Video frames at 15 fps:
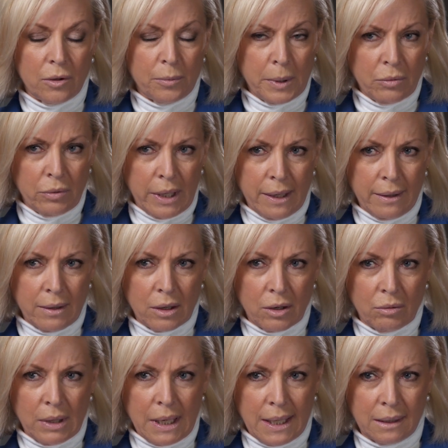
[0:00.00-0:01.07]
You've been reading the
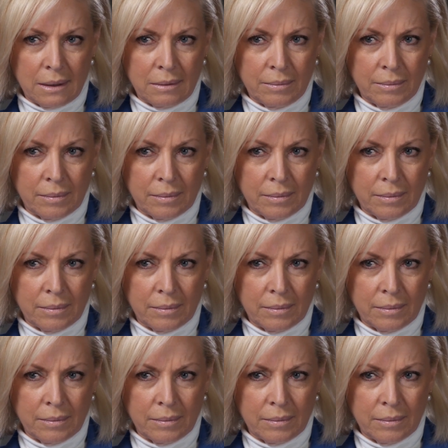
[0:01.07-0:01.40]
Quran?